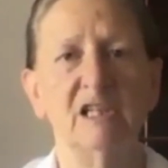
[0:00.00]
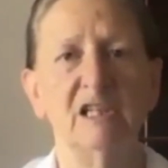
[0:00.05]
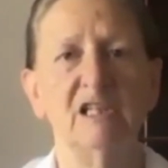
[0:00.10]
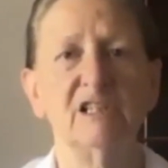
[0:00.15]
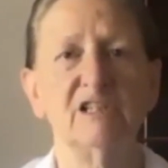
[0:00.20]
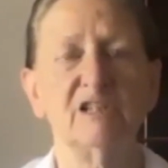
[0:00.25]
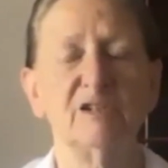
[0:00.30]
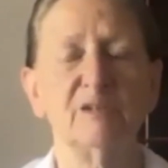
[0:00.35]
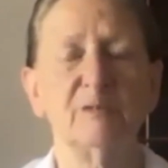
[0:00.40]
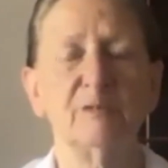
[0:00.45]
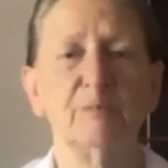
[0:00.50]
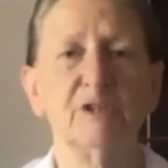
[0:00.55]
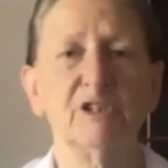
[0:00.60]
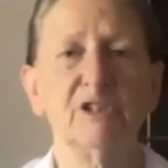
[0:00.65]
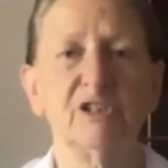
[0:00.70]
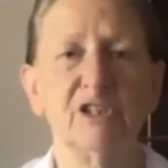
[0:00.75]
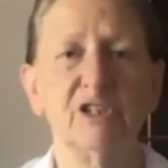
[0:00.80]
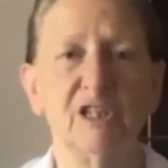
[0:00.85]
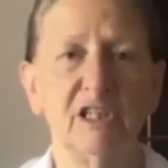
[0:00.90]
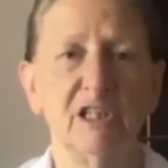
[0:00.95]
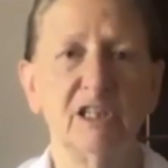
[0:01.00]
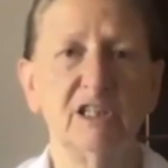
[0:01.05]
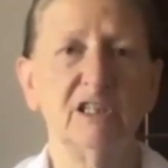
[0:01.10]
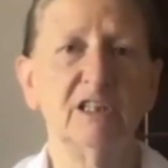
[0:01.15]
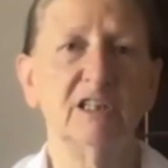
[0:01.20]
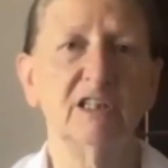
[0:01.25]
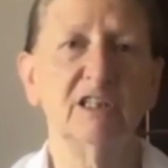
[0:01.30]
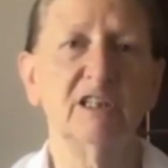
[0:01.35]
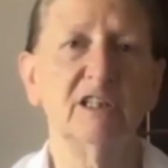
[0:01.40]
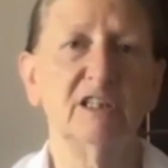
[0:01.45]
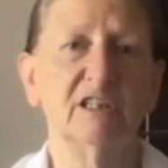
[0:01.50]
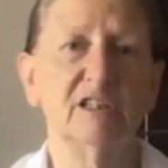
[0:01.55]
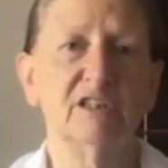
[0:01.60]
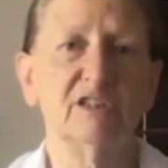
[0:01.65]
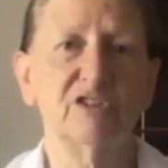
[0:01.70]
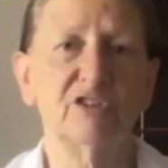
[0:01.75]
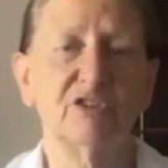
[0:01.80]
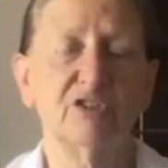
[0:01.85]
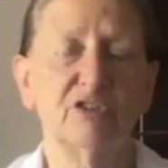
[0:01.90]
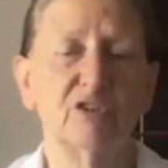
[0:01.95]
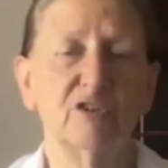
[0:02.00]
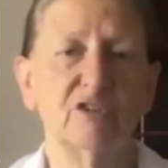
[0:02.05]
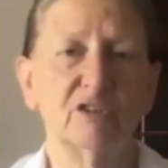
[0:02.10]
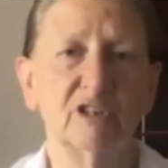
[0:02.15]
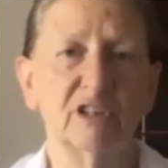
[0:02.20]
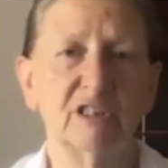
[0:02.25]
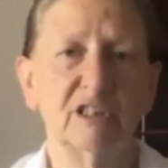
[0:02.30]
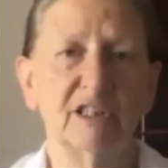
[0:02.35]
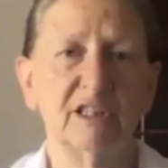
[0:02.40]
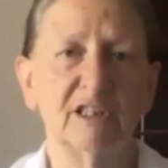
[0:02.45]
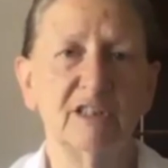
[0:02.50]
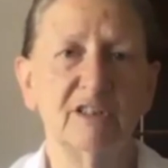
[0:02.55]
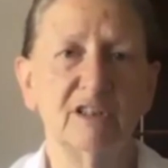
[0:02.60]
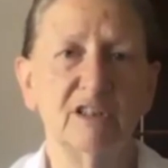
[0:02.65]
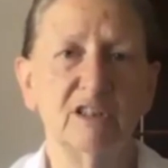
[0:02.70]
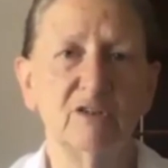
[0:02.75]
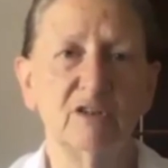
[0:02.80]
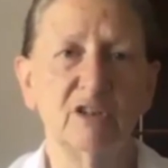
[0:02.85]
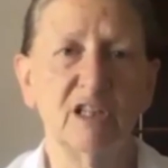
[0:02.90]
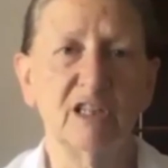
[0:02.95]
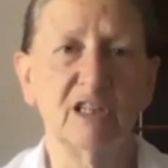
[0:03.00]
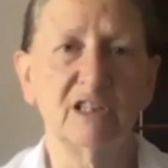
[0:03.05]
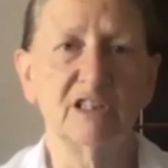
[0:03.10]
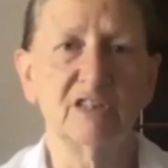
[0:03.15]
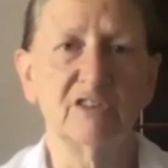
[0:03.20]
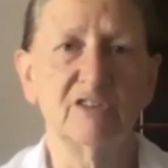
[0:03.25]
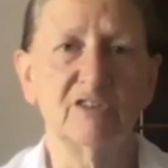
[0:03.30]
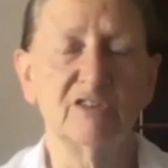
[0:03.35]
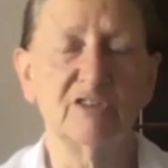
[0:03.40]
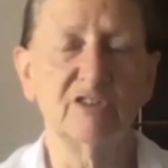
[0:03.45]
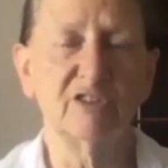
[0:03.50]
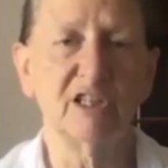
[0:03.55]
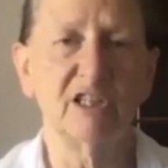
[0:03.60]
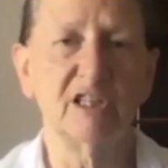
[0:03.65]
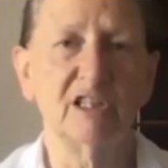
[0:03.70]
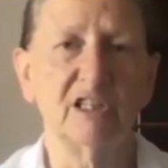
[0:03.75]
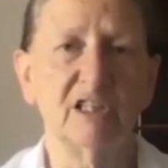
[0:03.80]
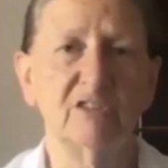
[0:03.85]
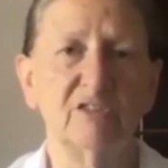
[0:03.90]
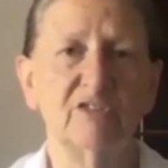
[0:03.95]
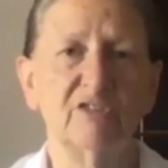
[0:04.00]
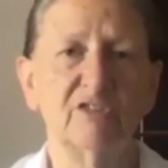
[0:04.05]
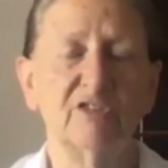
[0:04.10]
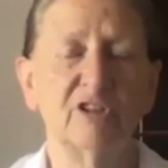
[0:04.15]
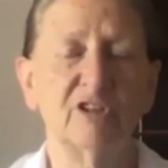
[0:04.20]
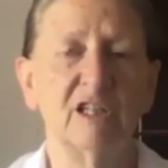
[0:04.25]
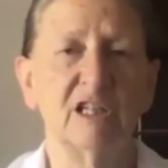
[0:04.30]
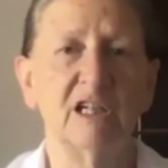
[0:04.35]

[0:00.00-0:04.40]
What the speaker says: is particularly strong in the United States,